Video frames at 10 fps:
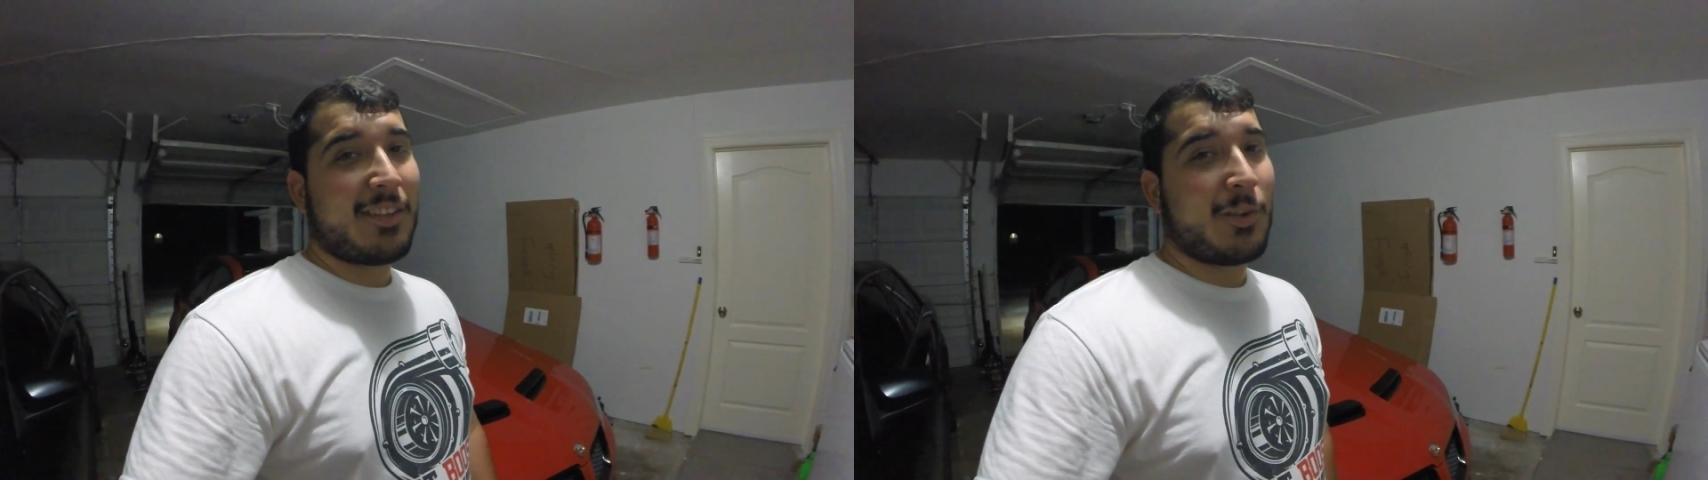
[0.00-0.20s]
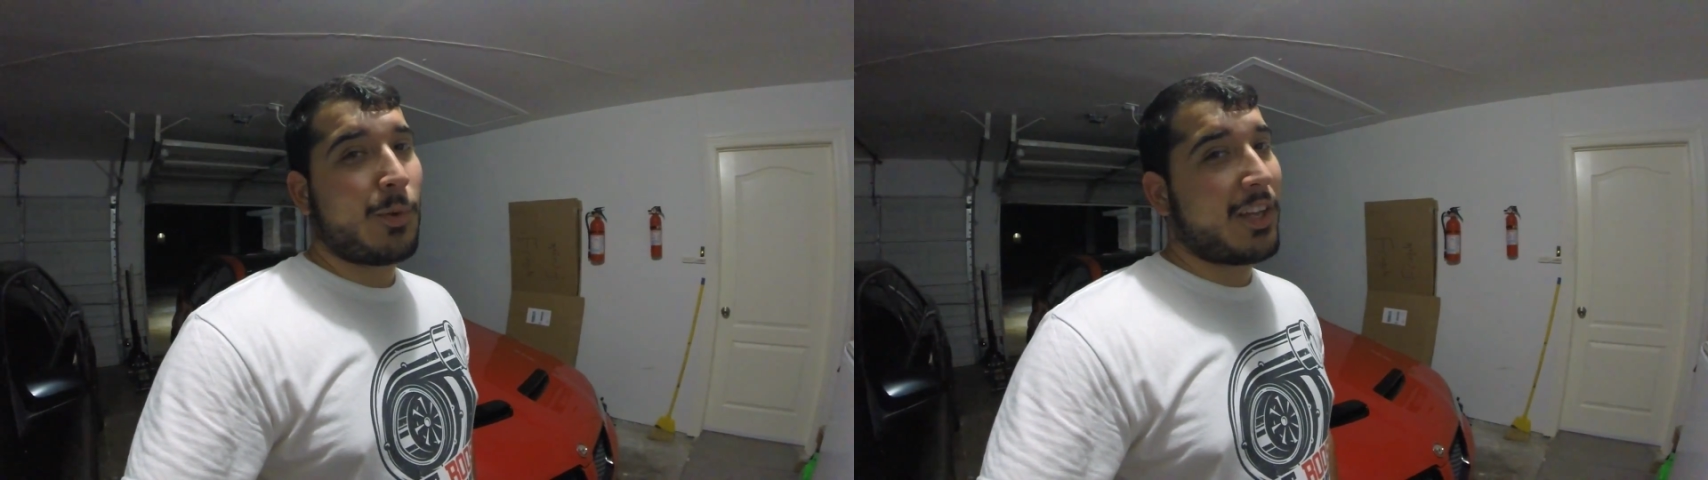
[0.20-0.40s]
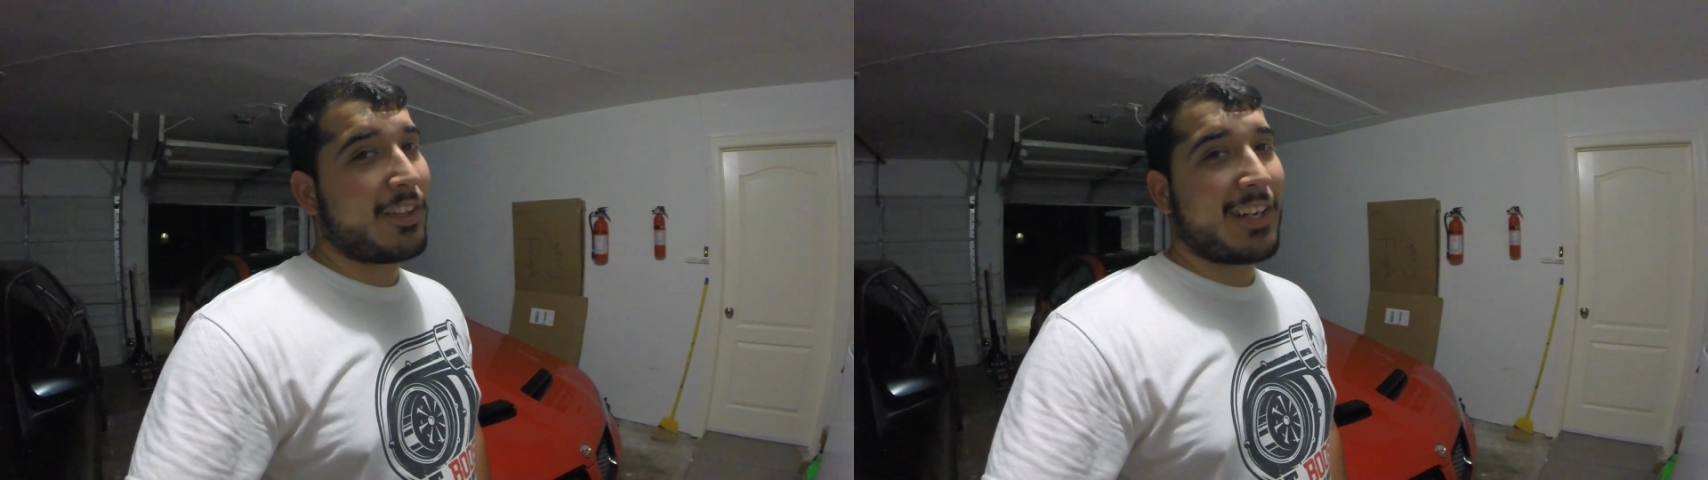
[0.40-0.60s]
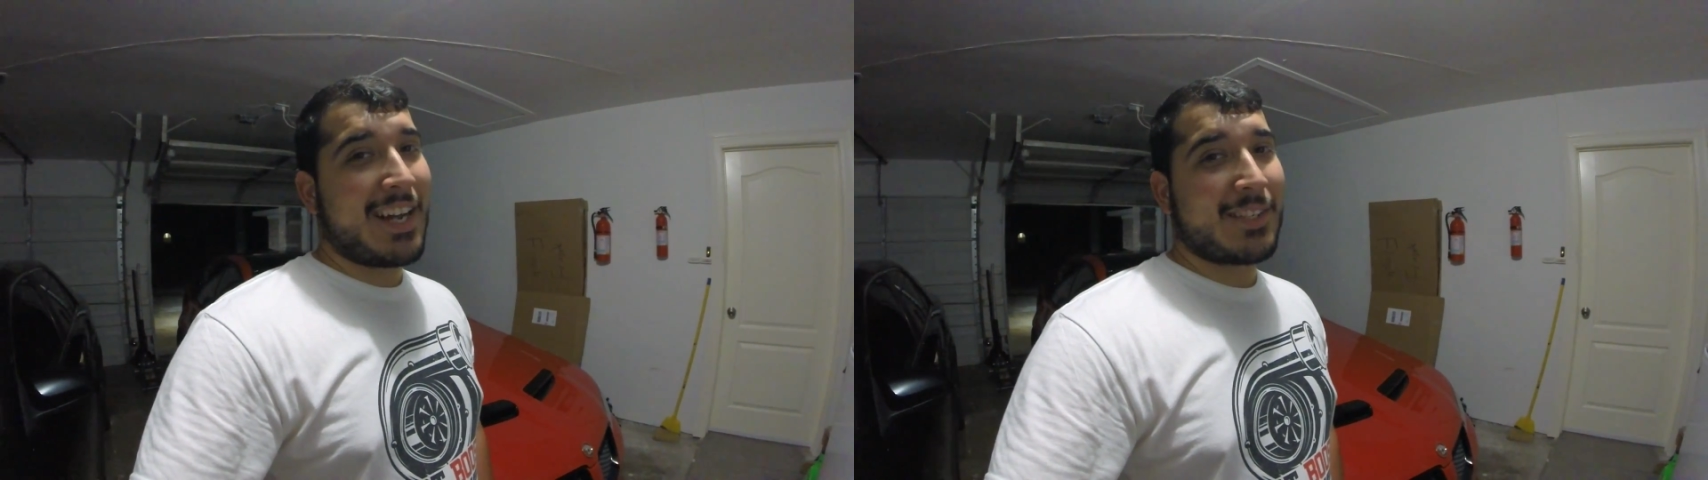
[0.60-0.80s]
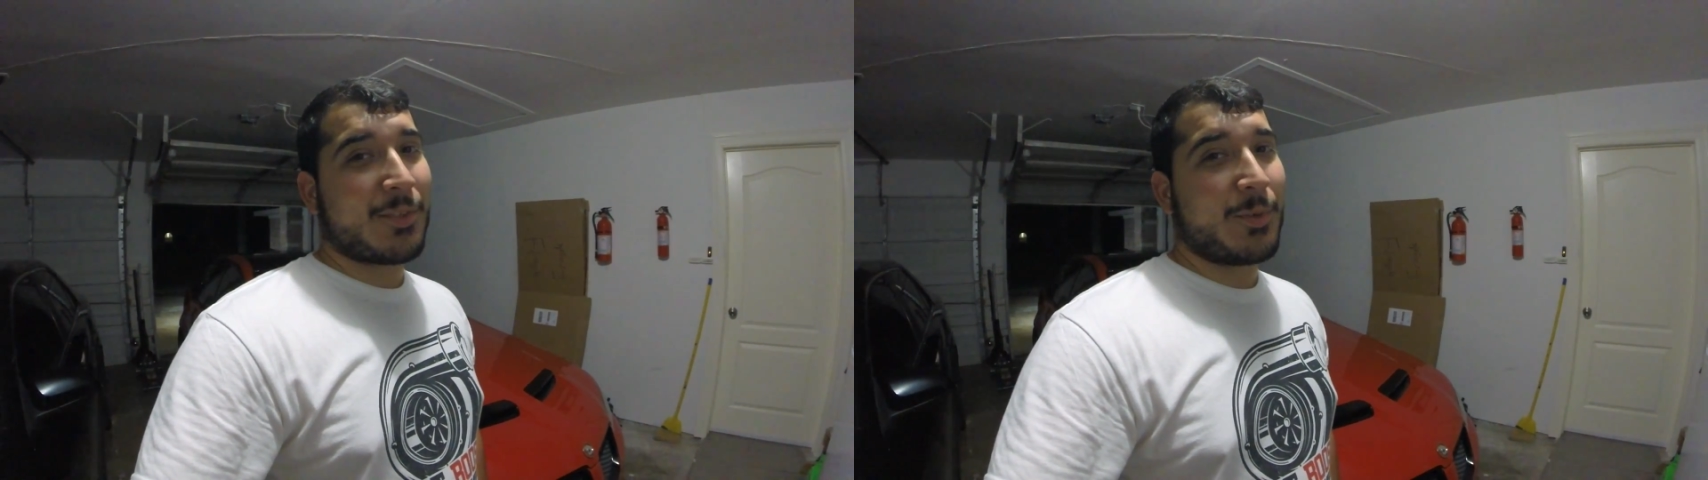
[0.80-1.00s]
the weather
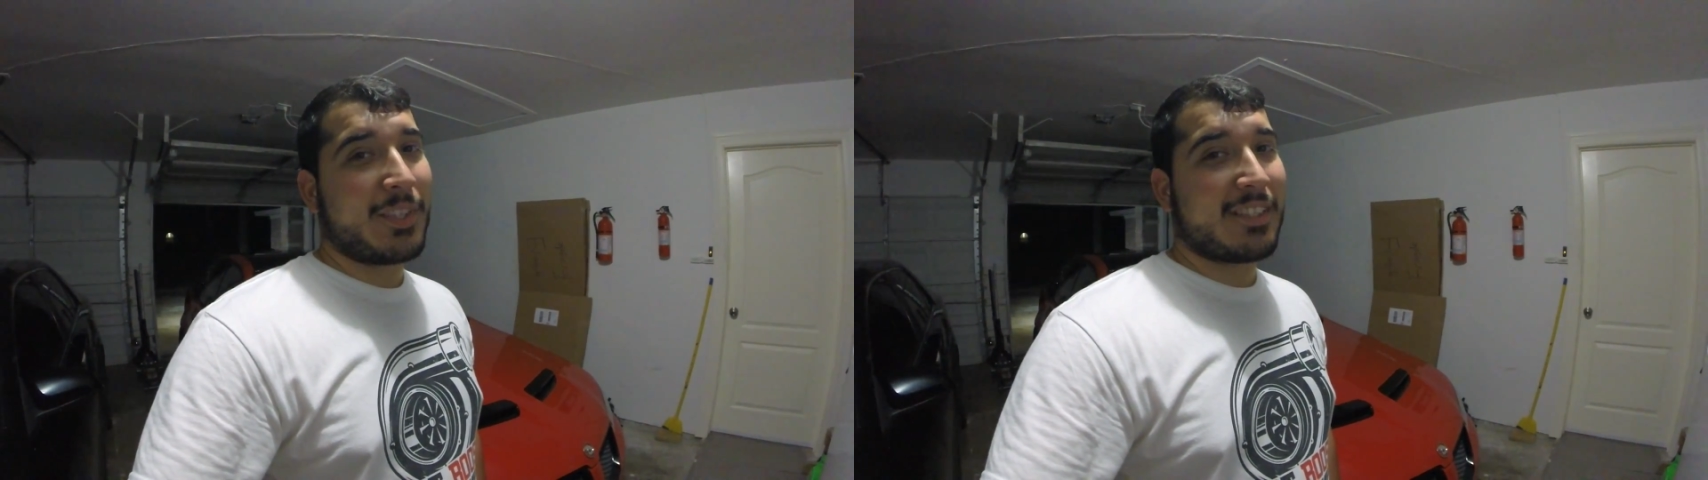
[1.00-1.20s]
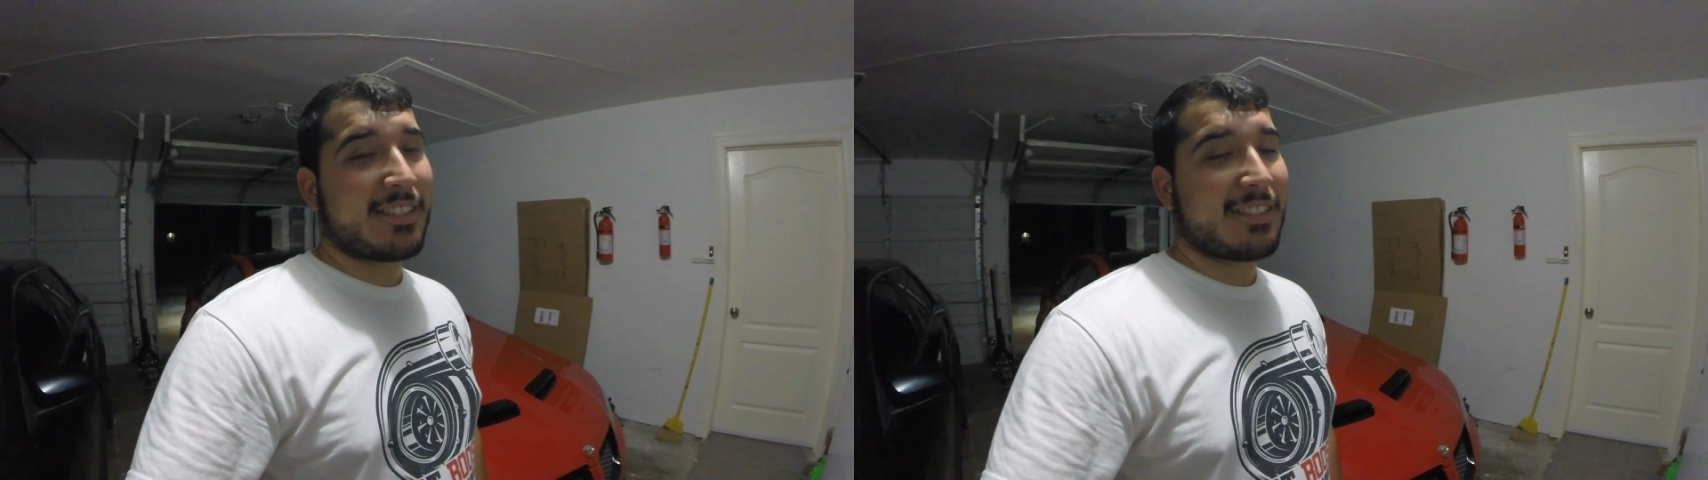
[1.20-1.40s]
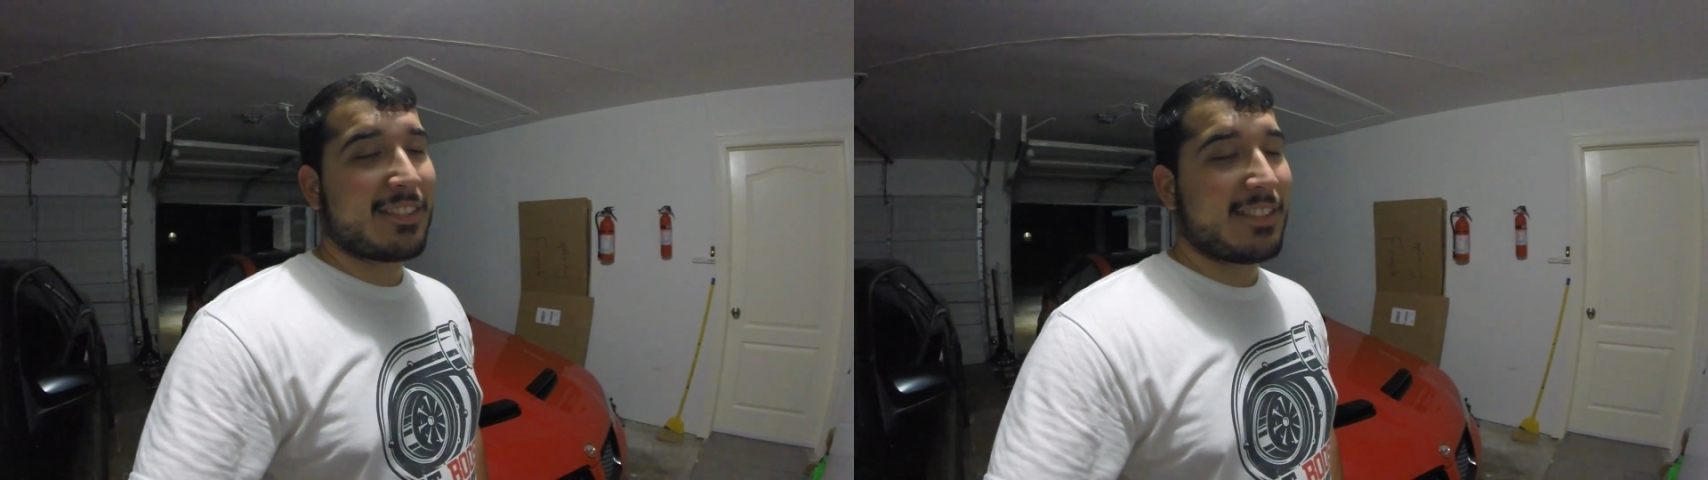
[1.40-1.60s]
got to us.